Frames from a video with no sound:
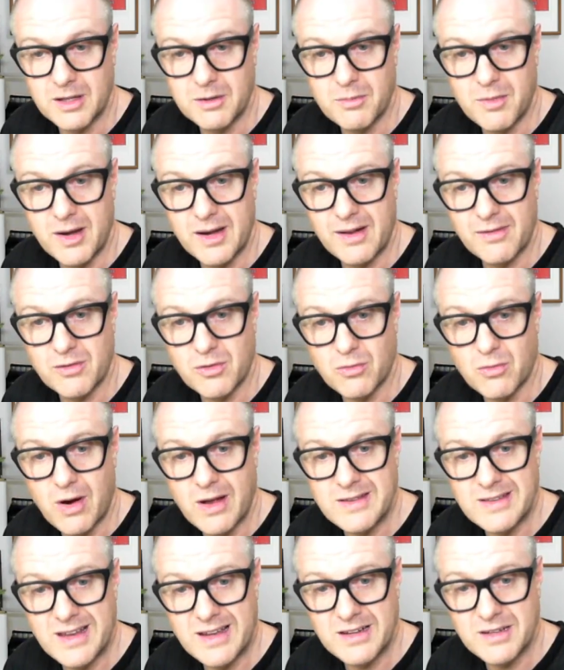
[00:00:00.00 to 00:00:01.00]
you might have to
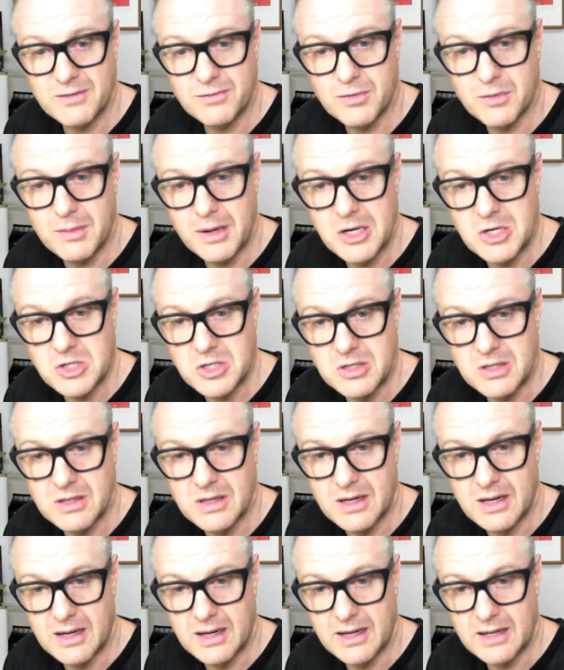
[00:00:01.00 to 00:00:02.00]
write down information
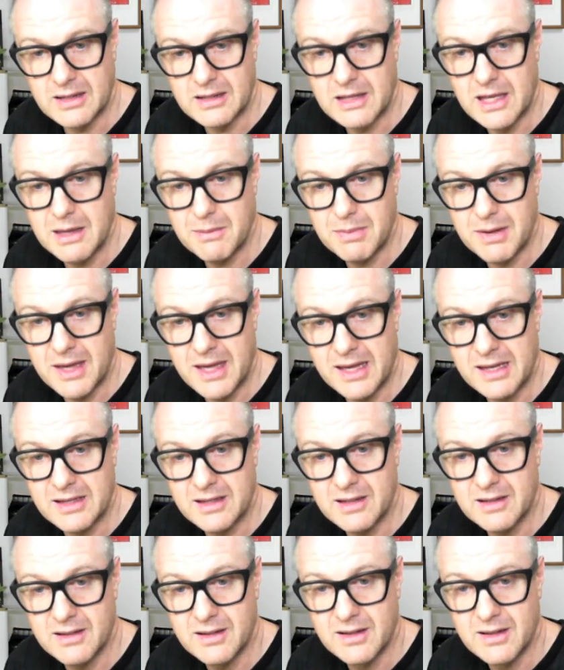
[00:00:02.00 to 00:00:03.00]
and keep it
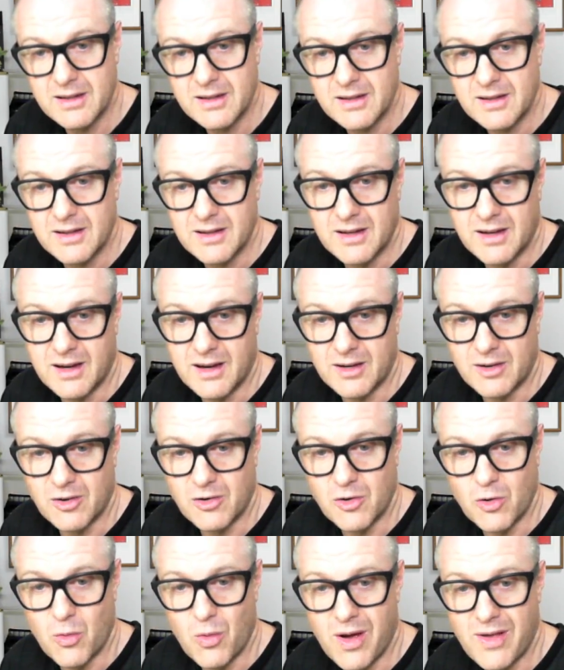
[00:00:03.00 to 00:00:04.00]
handy. I don't
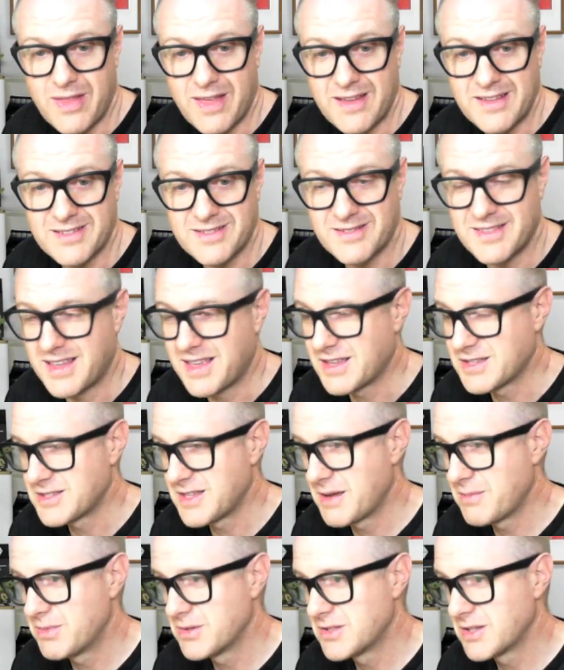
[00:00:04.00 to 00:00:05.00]
know why that has
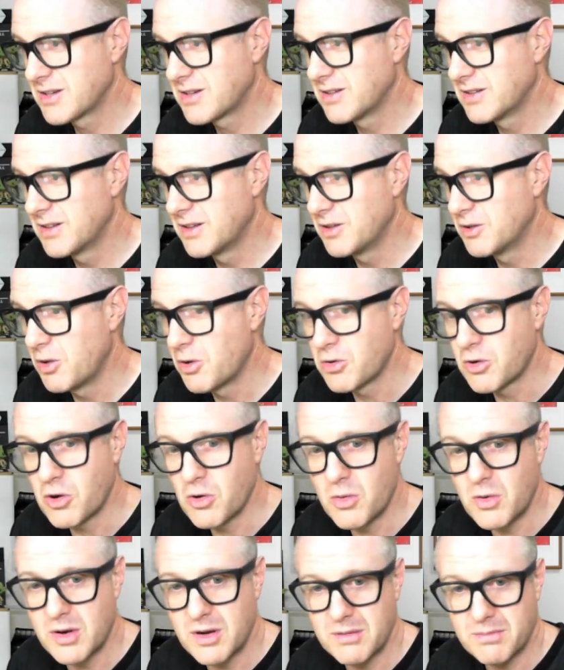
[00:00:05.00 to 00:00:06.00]
that particular
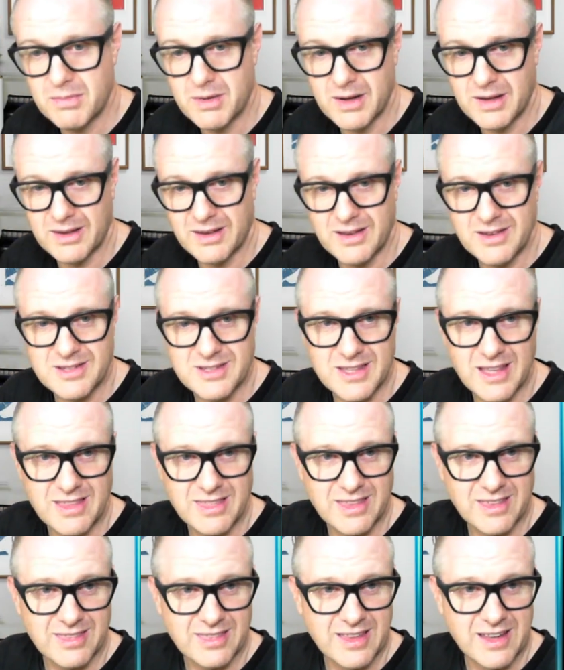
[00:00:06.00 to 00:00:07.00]
logo on it, but I guess they
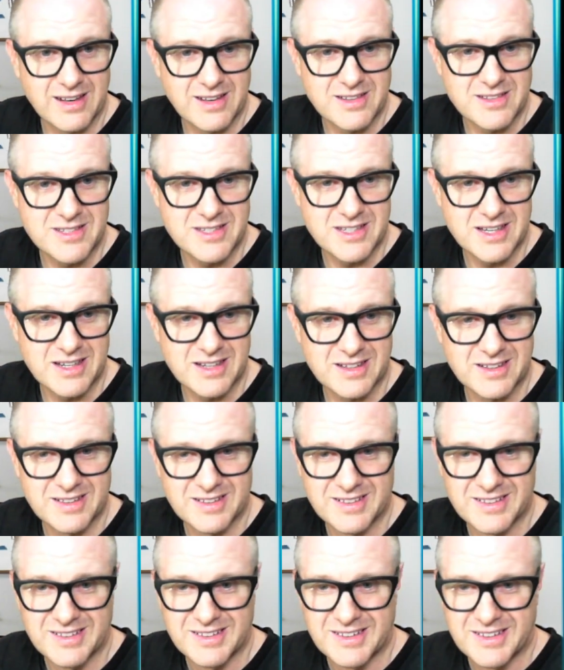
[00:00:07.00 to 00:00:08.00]
think that it's
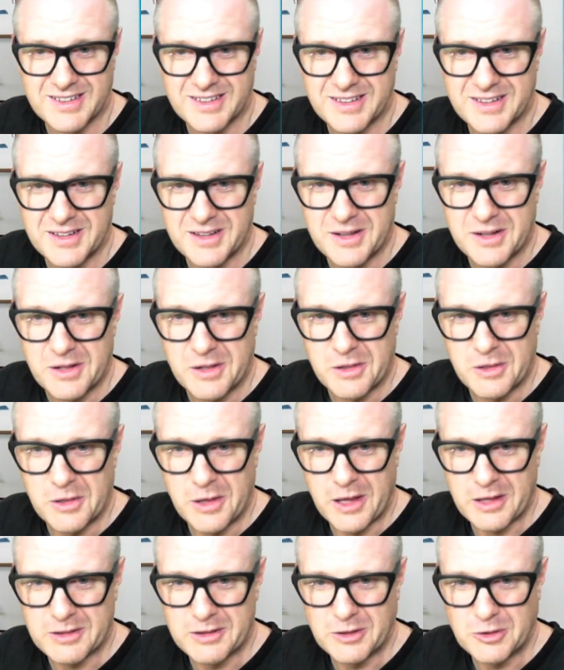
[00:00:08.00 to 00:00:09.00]

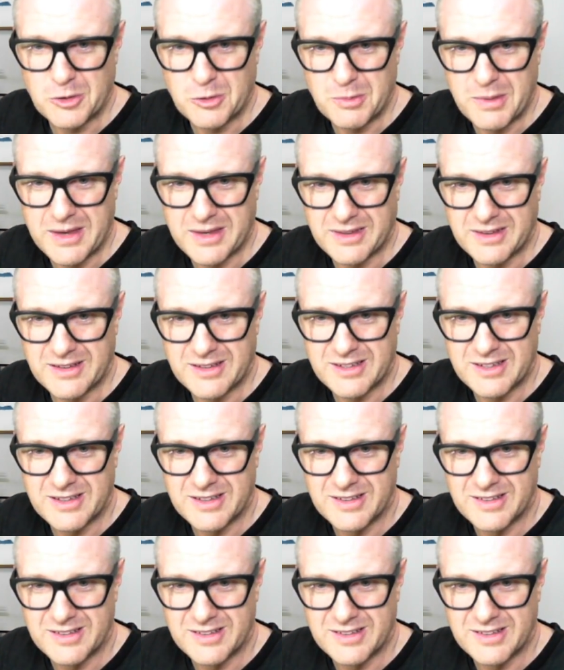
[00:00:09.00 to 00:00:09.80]
likely to make it